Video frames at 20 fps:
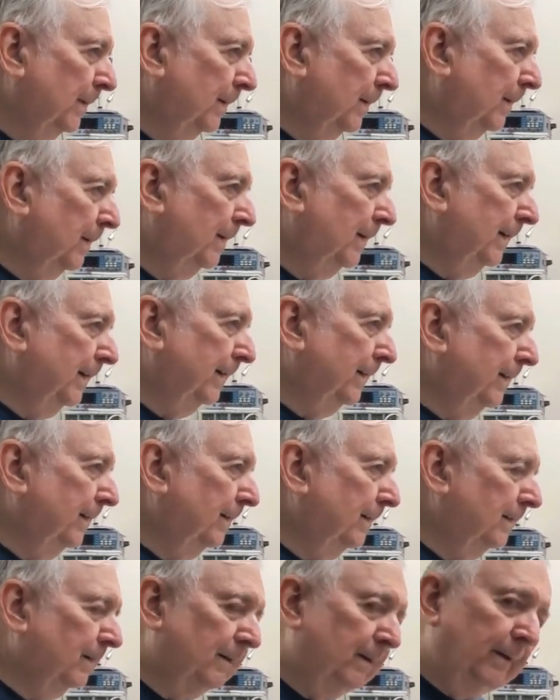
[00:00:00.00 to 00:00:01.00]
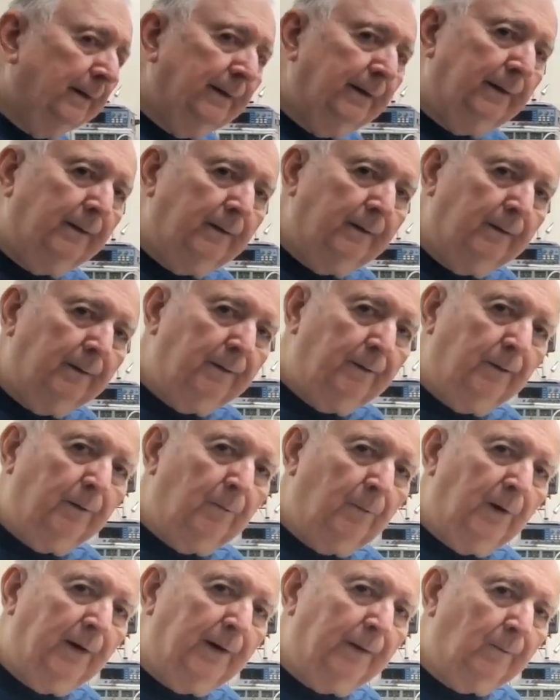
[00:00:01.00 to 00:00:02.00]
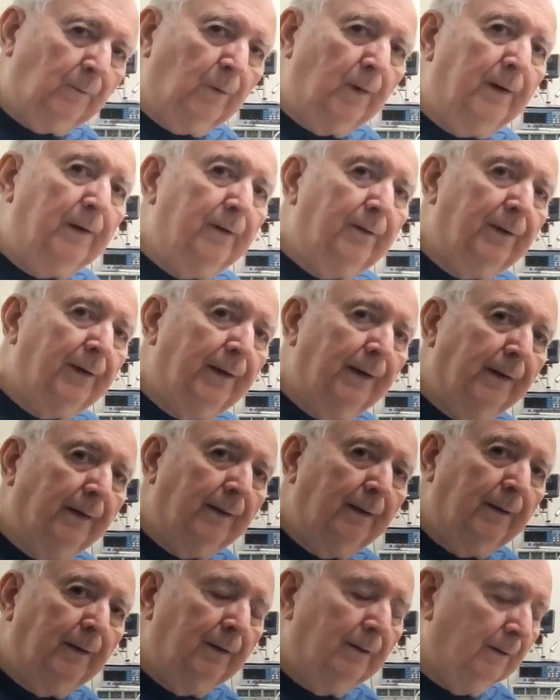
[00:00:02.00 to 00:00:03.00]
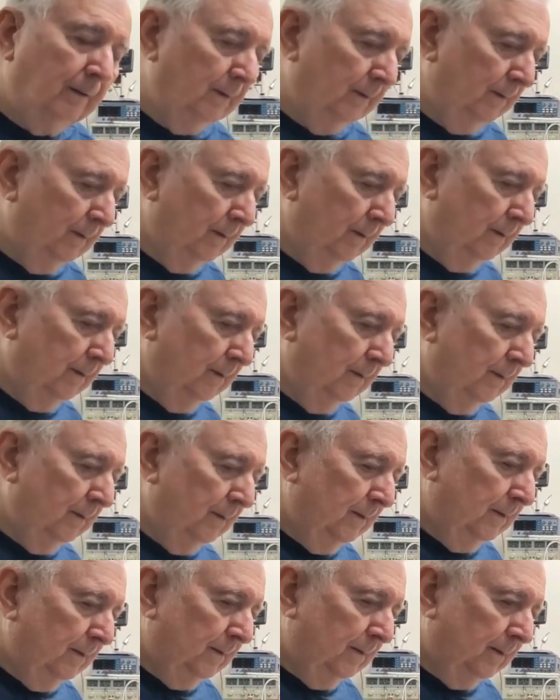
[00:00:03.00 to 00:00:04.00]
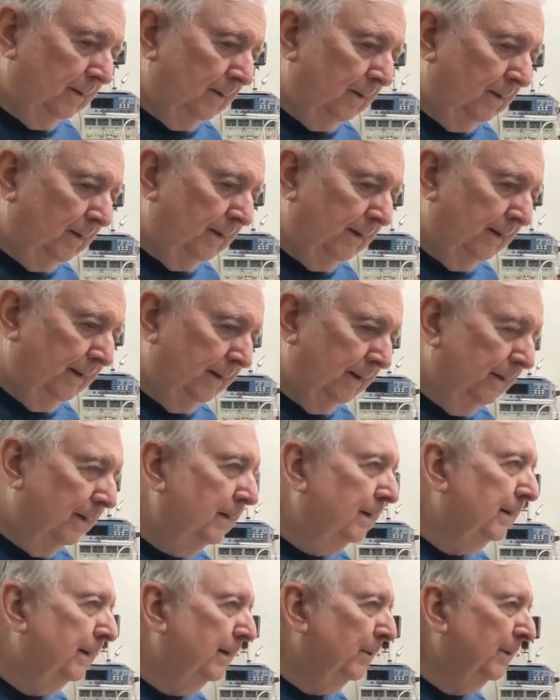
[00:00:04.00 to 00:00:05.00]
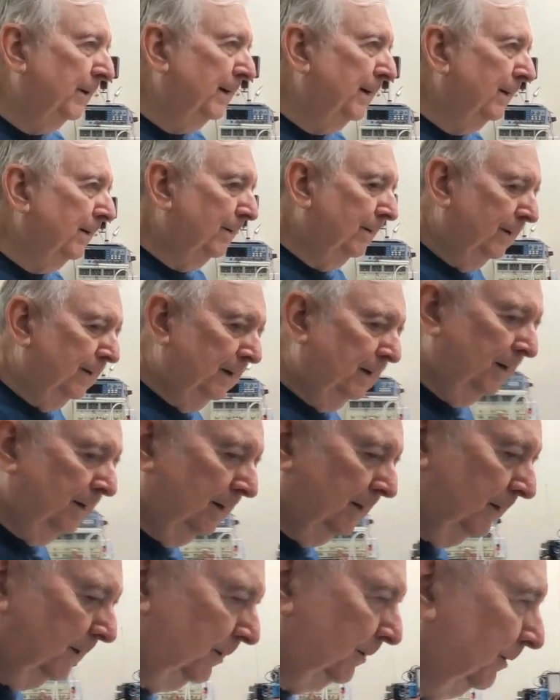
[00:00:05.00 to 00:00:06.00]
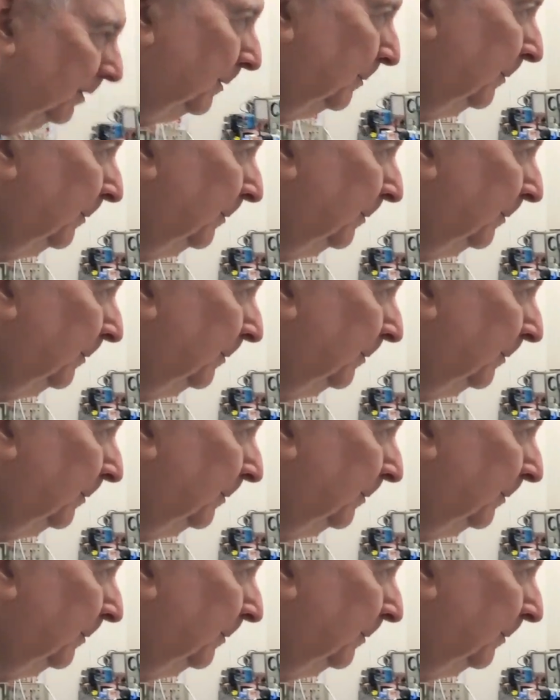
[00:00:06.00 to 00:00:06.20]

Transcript: All right. Glenn, you and Brett, what do you think? All right. Here we go. Let's do a